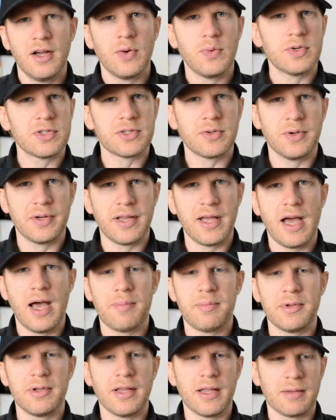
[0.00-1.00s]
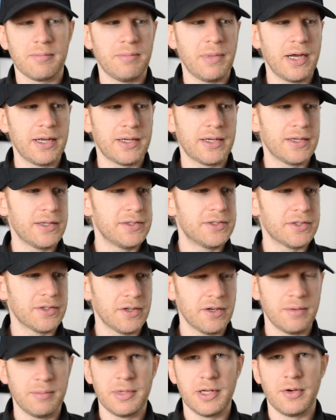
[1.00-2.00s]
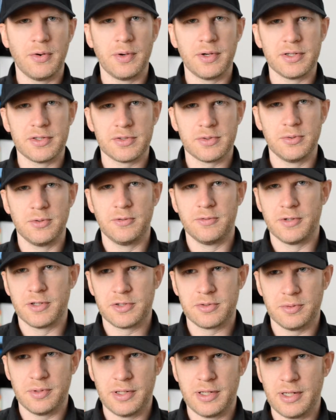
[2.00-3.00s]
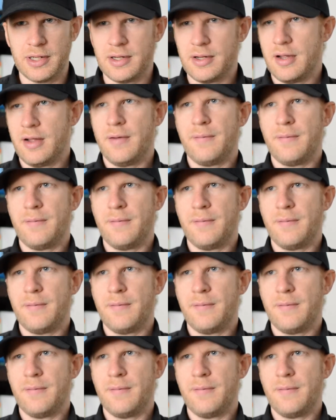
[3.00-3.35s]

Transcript: what's going to happen like my kids are going to be going to school virtually